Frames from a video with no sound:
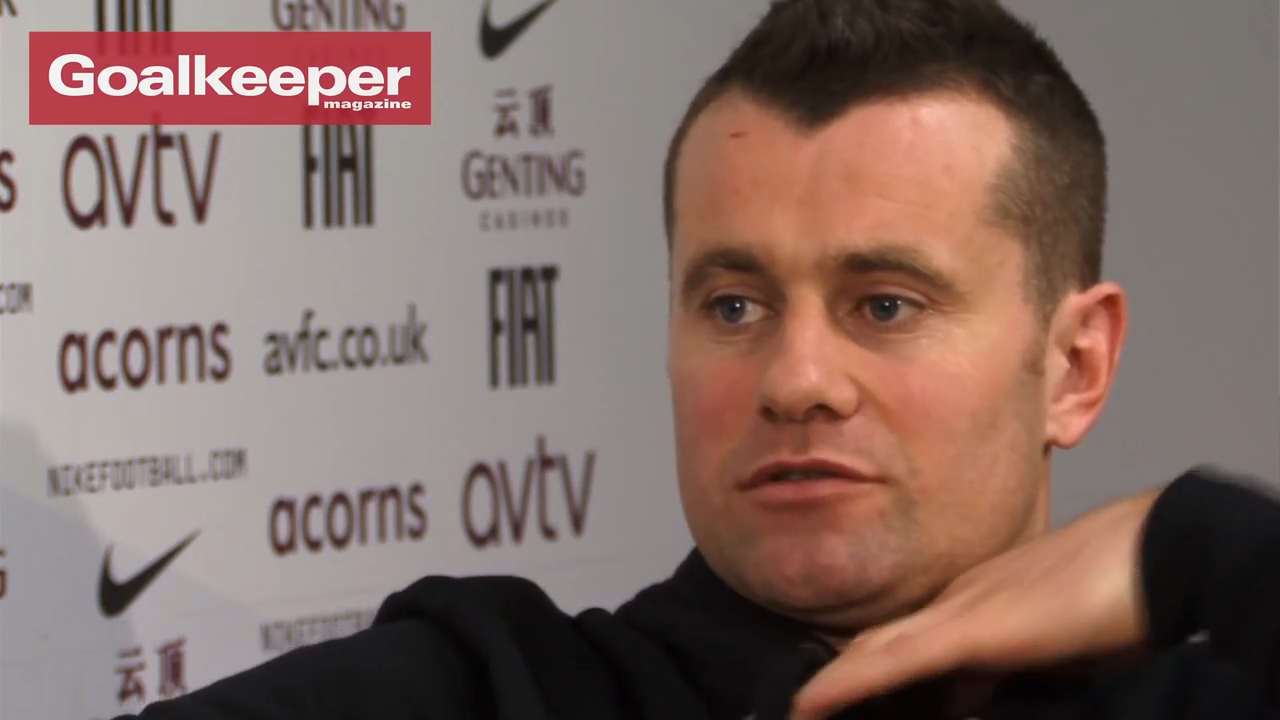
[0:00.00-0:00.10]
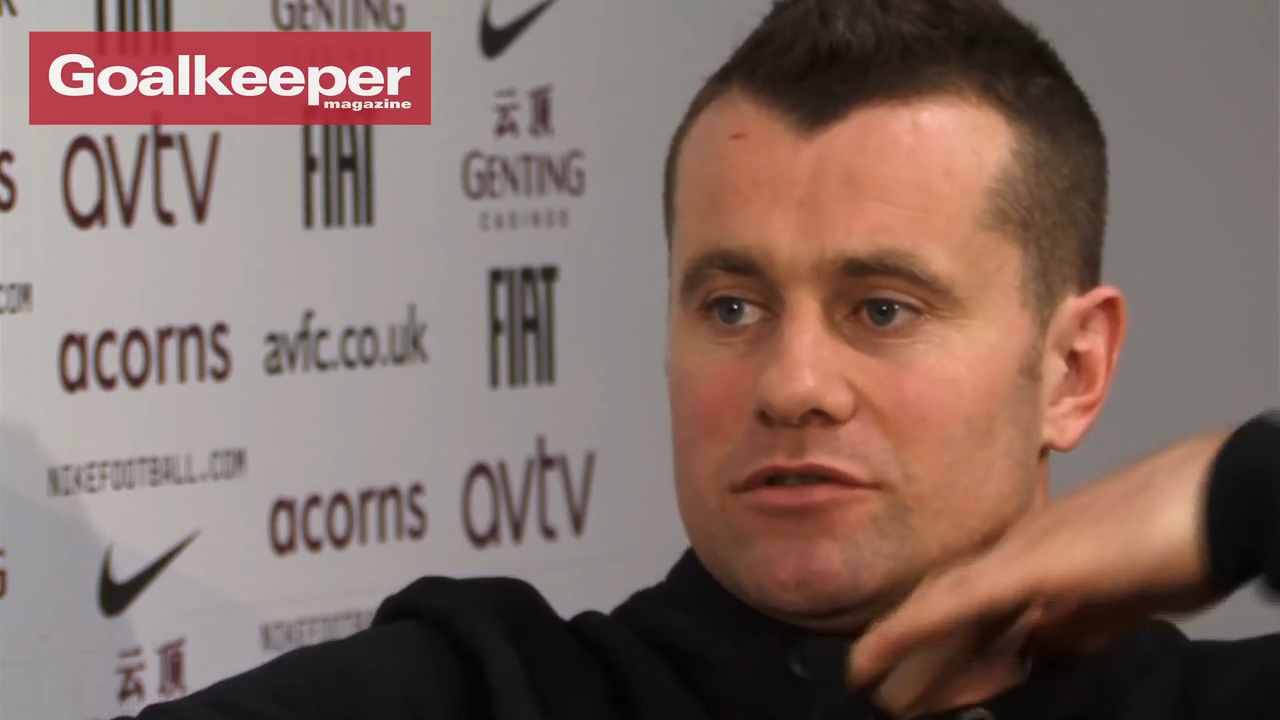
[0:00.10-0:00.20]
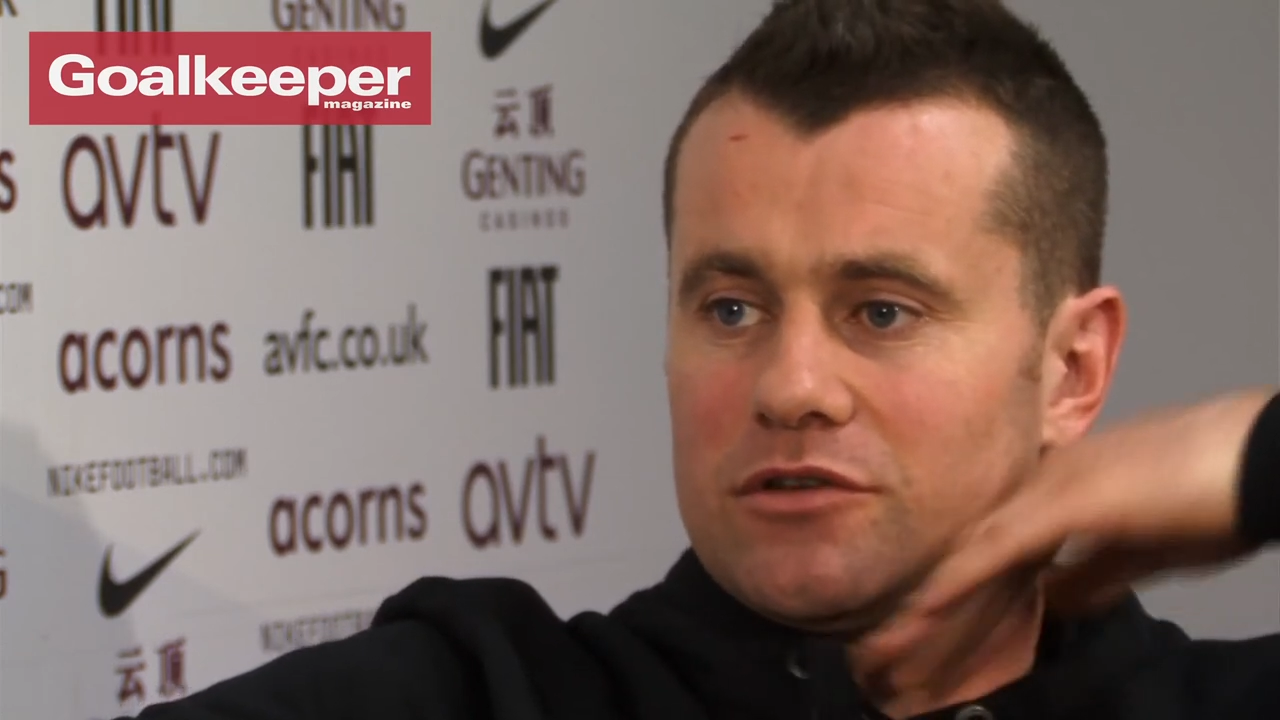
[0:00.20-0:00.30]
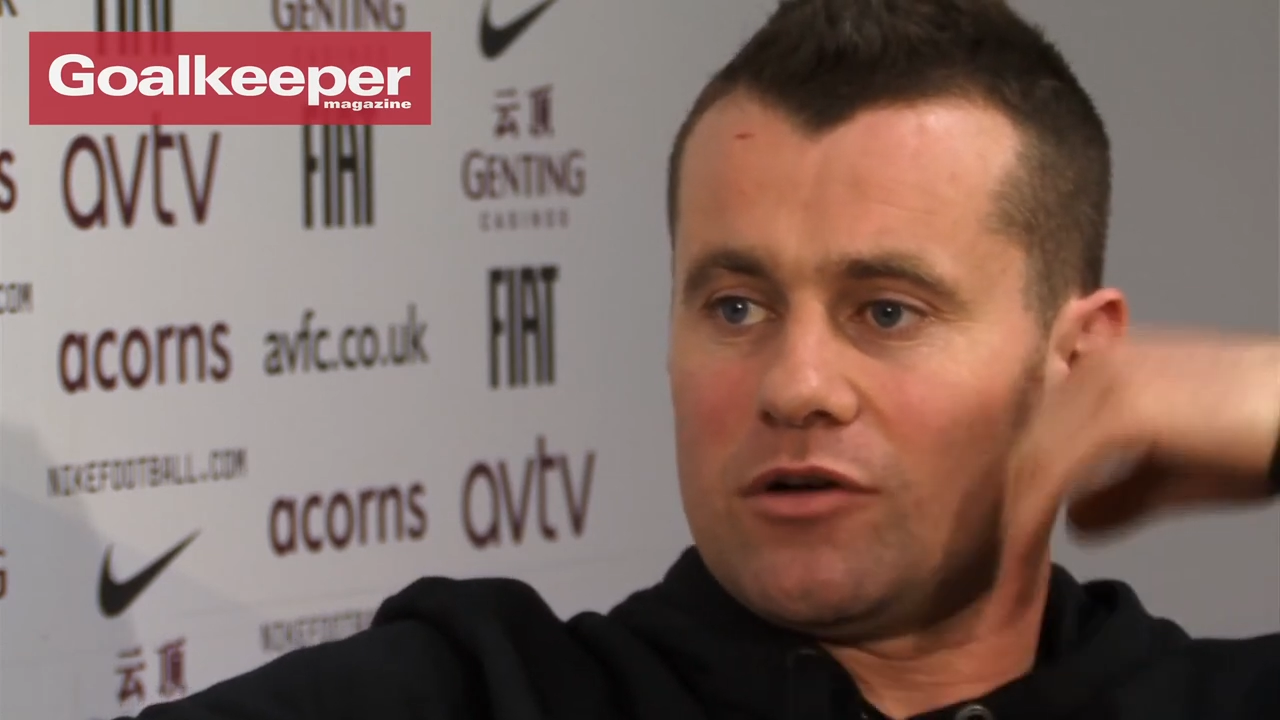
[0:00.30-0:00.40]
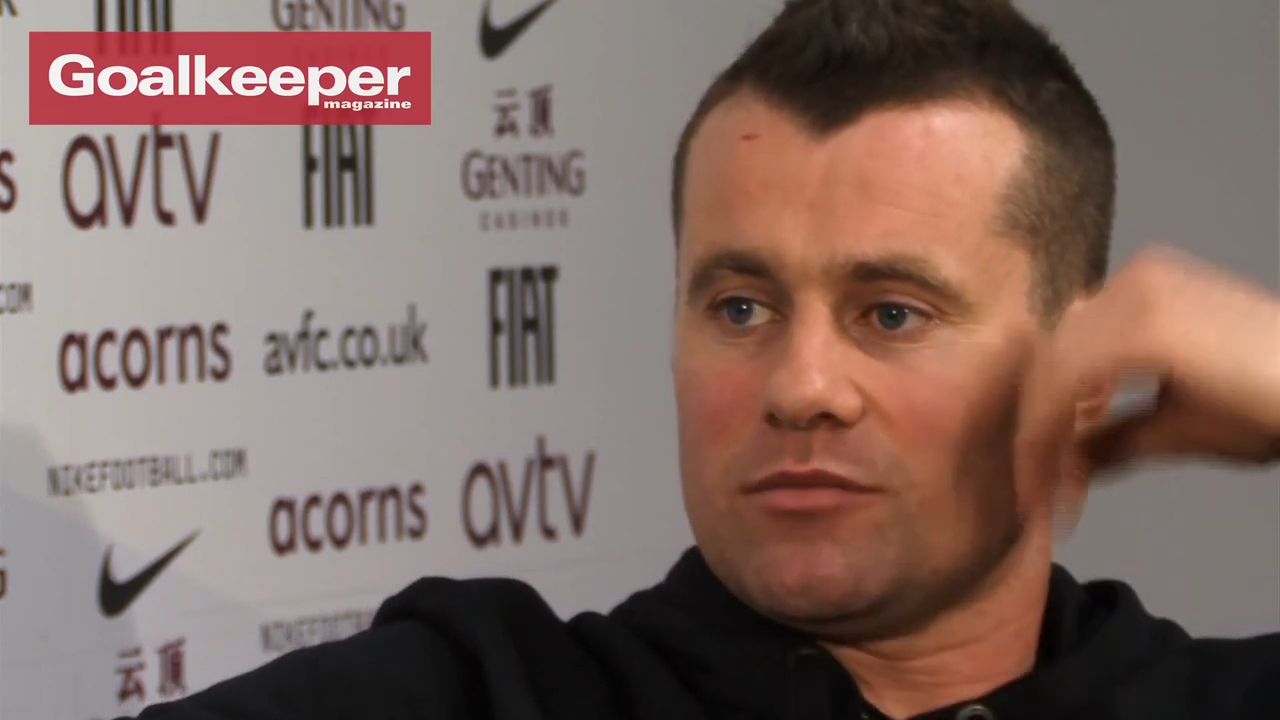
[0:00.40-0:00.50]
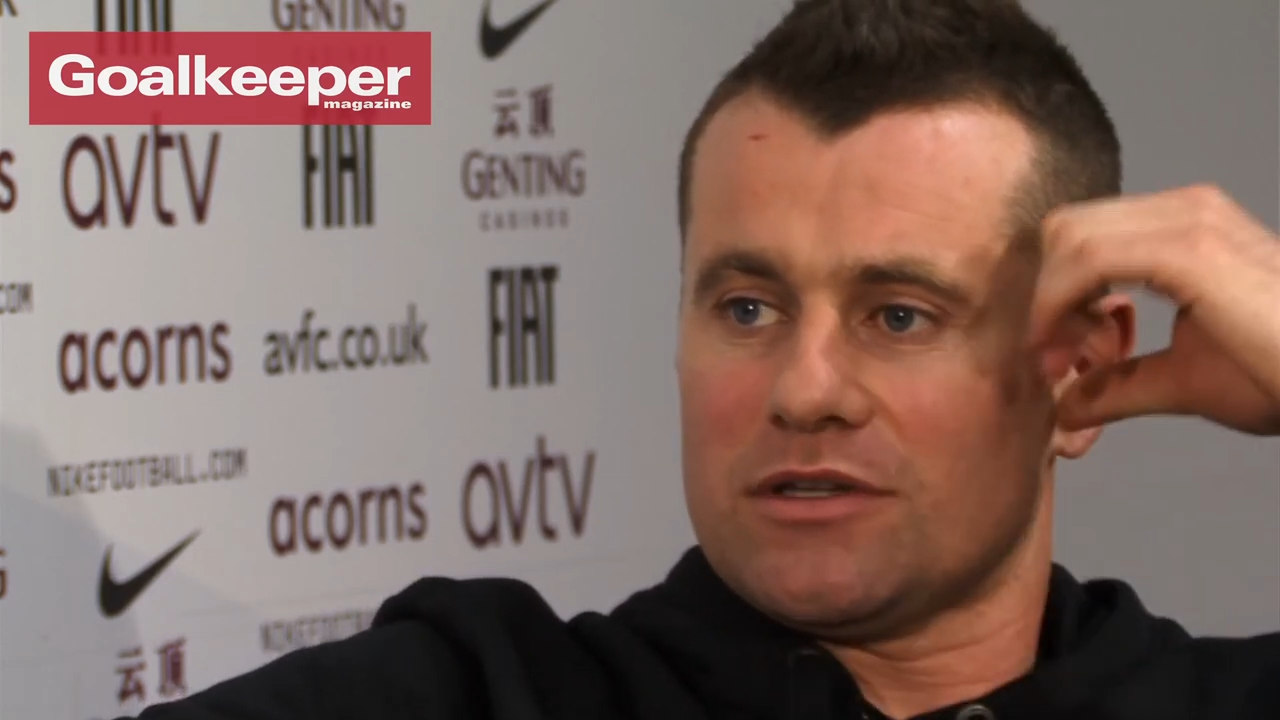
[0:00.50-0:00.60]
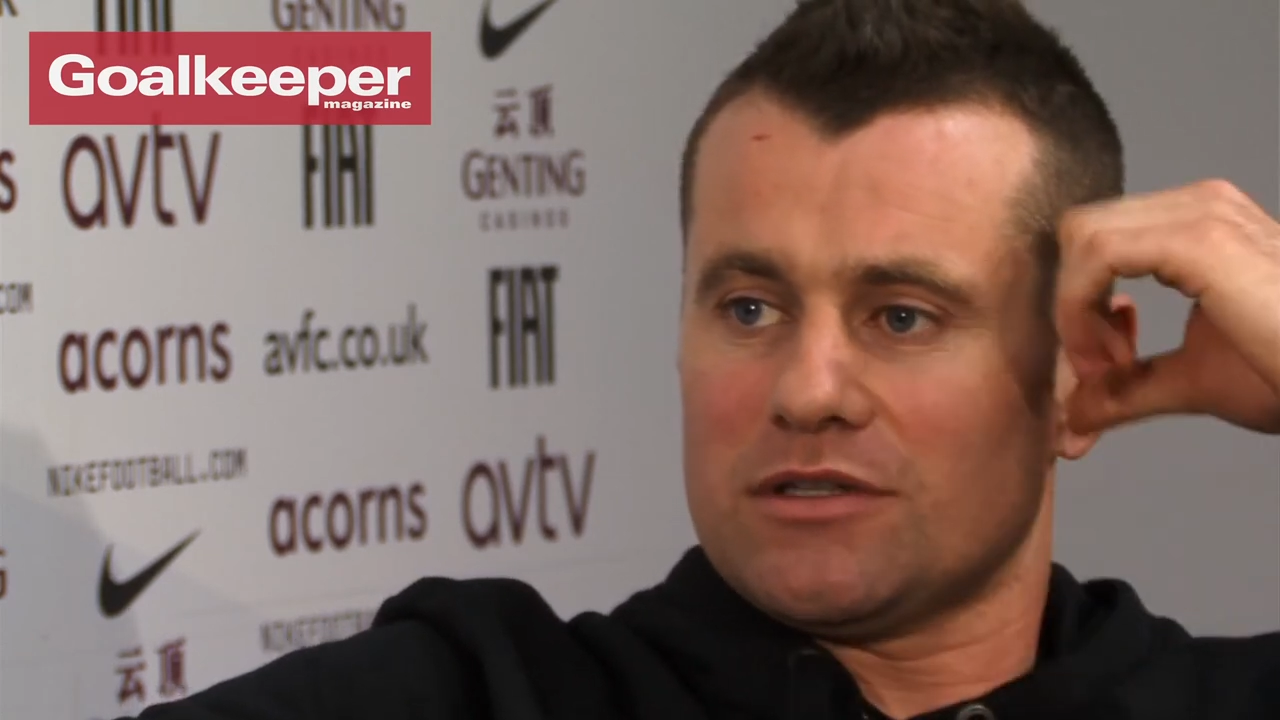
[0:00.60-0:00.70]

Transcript: to to combat